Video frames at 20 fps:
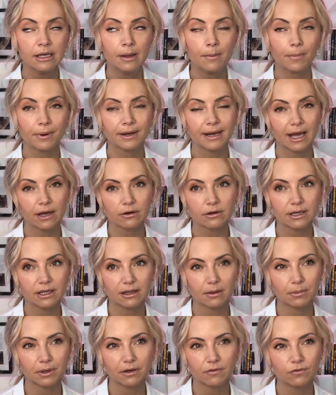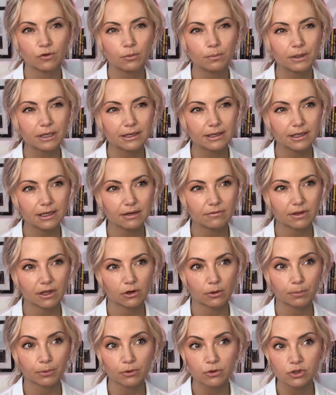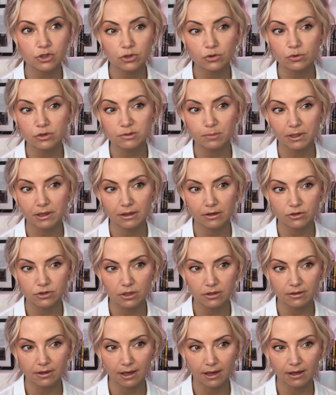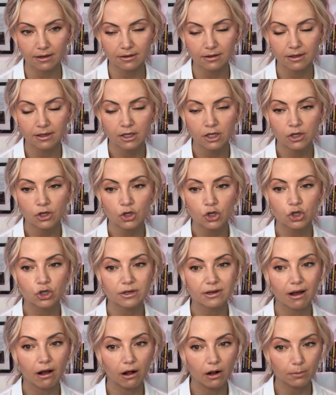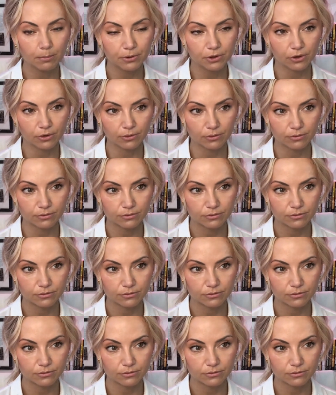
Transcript: But not only that, but if you believe that a person who's been there, done that could help you,